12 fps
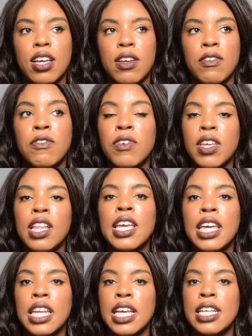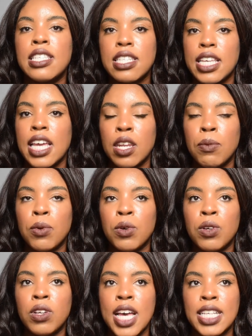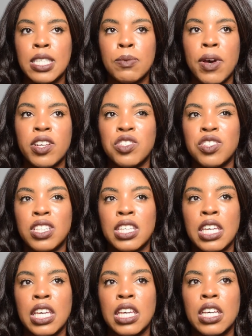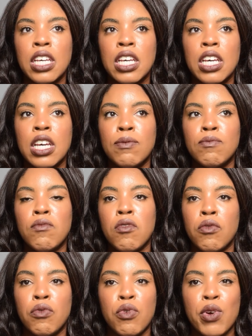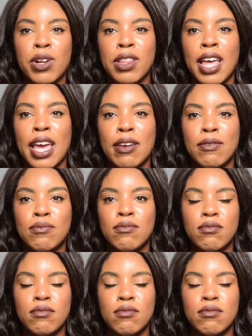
feel like it is attainable, especially for like